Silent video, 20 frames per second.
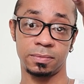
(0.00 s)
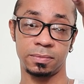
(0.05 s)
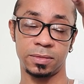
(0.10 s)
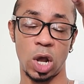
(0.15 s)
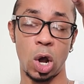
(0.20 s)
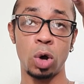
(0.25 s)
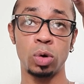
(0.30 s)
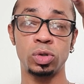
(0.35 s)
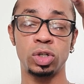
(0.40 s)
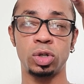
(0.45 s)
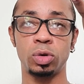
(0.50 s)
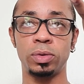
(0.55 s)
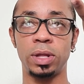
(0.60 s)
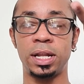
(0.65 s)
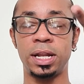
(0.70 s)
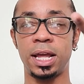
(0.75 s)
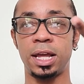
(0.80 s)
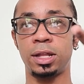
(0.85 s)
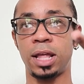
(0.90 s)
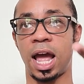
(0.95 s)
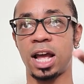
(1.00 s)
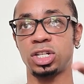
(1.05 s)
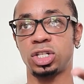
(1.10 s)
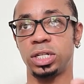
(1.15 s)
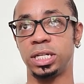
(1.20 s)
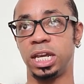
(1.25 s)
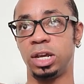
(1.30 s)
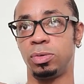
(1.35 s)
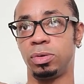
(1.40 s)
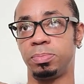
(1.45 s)
Oh, so then it,
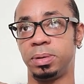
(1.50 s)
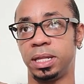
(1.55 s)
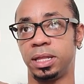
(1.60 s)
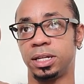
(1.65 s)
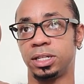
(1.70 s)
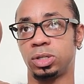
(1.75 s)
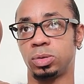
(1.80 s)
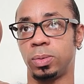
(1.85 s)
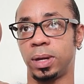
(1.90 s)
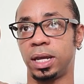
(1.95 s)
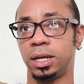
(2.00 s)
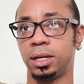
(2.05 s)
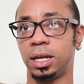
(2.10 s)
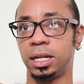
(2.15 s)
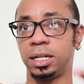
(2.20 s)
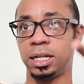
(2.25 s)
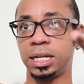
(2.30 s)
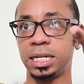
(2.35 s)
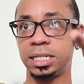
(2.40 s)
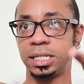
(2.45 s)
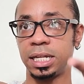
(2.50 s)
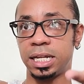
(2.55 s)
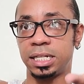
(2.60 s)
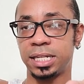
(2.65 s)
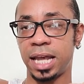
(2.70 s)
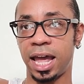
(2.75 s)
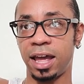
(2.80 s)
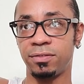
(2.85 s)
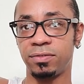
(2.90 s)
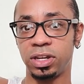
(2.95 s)
actually it would be this way. It needs, it's
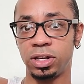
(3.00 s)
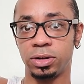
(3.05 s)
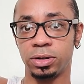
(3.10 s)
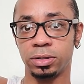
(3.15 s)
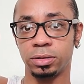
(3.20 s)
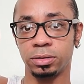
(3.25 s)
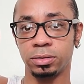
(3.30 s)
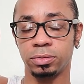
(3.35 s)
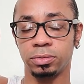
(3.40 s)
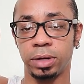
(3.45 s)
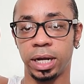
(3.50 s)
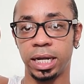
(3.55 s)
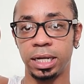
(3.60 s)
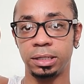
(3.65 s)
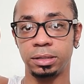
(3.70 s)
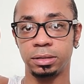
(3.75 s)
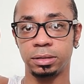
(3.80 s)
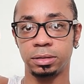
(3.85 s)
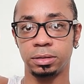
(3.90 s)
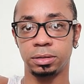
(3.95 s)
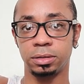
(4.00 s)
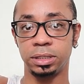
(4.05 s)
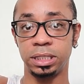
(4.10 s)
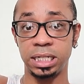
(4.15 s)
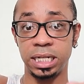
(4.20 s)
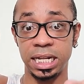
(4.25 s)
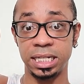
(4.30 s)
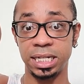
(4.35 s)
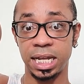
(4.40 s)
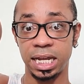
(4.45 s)
heavier, right?
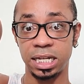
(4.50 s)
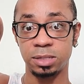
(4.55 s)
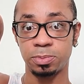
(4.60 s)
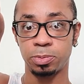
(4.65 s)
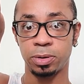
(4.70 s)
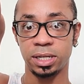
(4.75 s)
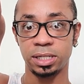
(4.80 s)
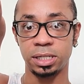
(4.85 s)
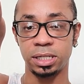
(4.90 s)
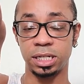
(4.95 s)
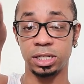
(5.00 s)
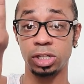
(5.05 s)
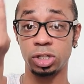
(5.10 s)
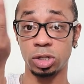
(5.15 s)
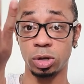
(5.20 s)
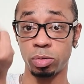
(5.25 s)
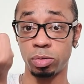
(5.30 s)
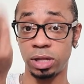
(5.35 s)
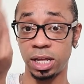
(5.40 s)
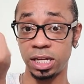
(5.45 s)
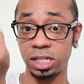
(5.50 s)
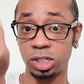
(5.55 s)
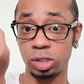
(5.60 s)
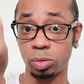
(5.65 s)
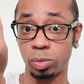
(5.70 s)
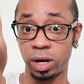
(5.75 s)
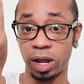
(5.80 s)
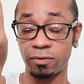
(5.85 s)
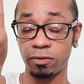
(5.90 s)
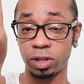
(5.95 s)
It takes precedence. So this,
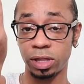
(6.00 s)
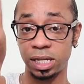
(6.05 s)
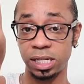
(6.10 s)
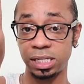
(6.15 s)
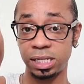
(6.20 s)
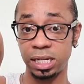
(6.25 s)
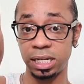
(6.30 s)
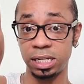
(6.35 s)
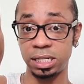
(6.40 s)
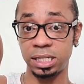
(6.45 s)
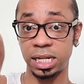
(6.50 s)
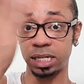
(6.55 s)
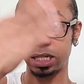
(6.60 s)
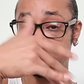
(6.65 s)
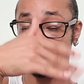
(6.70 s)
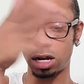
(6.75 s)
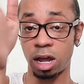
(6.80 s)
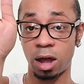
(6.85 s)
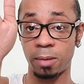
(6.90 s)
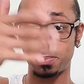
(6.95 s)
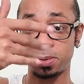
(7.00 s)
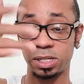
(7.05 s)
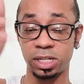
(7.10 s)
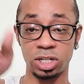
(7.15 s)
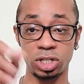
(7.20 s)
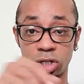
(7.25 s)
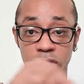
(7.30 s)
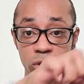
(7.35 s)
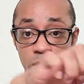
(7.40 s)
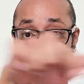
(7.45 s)
whatever this is, that's in
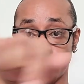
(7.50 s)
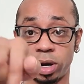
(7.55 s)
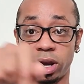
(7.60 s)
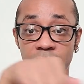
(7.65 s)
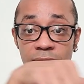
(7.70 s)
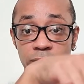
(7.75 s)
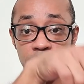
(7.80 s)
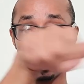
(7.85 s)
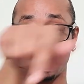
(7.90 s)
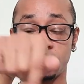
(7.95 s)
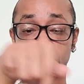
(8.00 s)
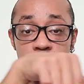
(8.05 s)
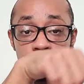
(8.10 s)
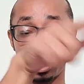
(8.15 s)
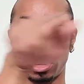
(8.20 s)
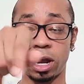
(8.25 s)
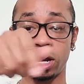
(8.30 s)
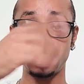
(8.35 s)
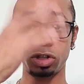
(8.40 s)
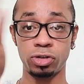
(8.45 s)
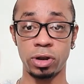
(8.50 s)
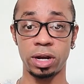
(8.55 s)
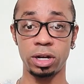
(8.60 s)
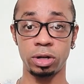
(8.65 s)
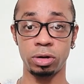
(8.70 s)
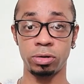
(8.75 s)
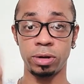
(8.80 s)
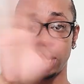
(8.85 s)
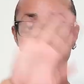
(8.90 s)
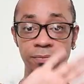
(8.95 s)
opposition to whatever it is you're trying to
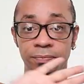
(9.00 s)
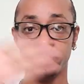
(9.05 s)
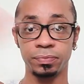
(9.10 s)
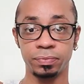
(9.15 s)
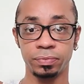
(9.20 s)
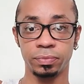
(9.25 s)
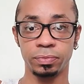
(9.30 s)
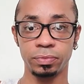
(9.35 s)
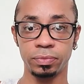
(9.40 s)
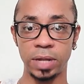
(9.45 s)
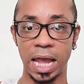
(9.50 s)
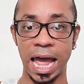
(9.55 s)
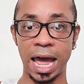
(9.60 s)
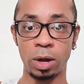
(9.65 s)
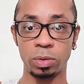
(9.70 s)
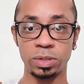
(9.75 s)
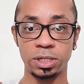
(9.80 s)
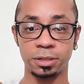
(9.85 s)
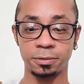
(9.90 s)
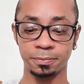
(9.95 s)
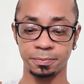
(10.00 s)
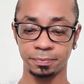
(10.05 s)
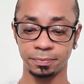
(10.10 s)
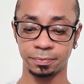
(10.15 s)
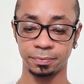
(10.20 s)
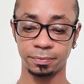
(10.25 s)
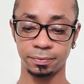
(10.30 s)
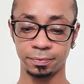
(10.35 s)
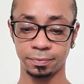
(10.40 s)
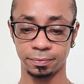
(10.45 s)
create, out.
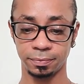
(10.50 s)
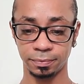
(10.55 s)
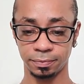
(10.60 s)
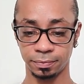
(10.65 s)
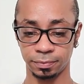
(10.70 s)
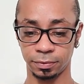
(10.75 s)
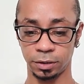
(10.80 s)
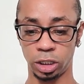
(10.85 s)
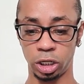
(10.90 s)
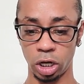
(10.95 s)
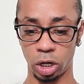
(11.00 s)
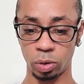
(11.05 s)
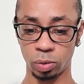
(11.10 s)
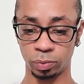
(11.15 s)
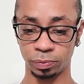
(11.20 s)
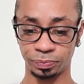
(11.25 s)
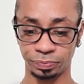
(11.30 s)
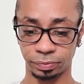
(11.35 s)
Go.